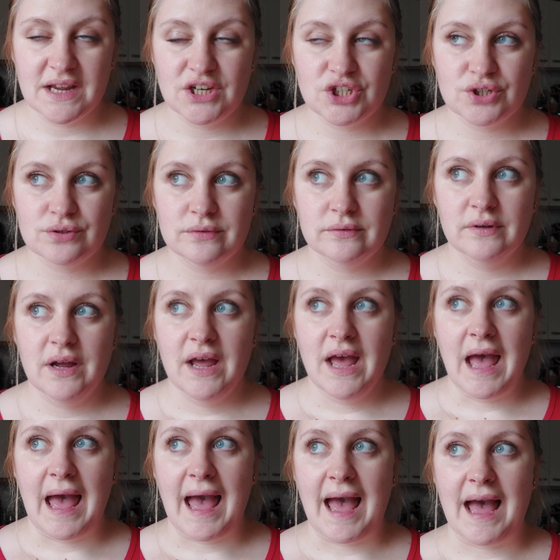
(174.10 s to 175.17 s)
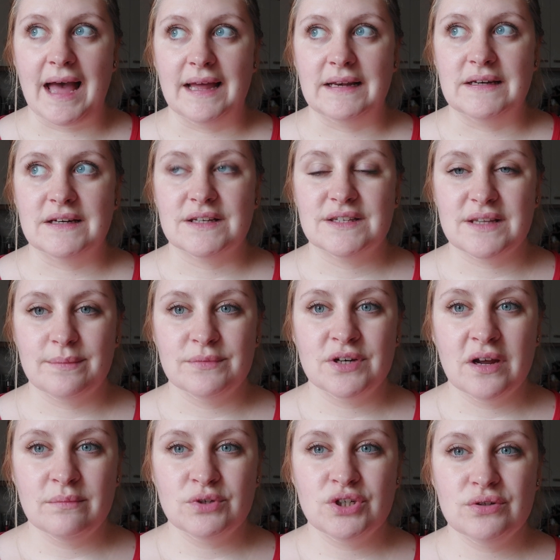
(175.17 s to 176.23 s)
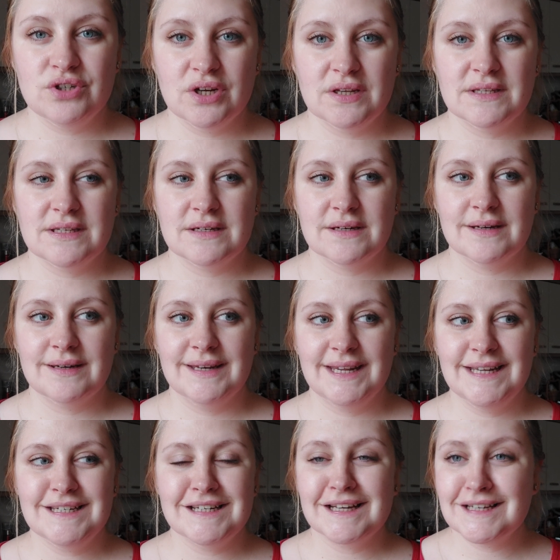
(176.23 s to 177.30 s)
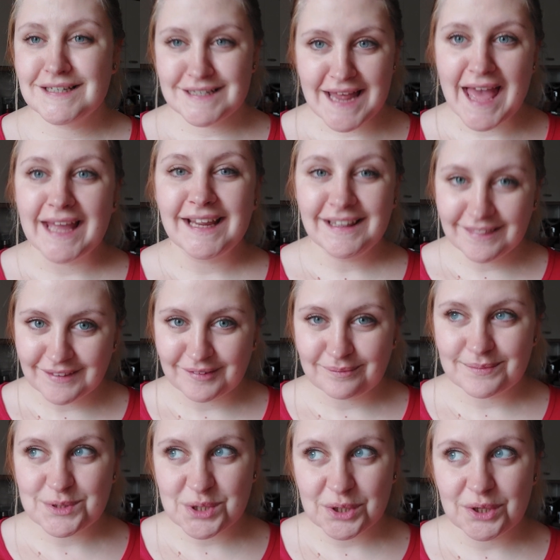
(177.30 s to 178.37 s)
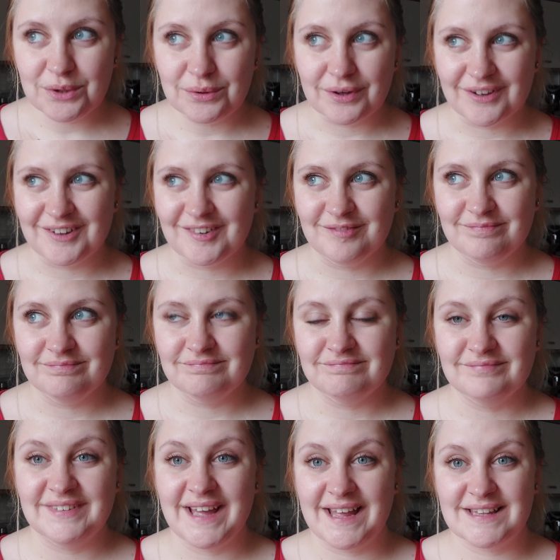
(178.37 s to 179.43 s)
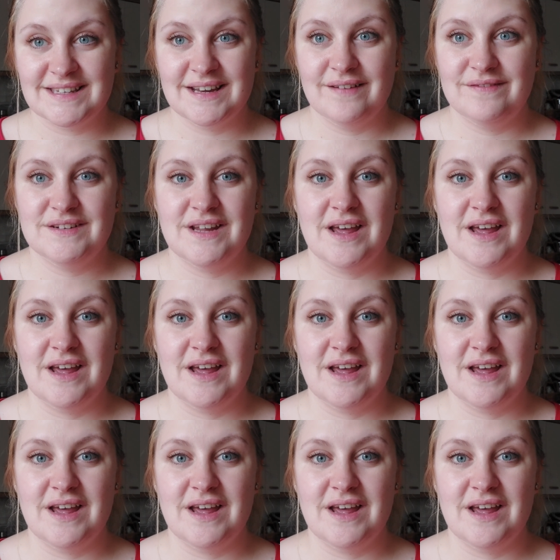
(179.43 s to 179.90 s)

Rachel, and sometimes you just need to contain them so you can get stuff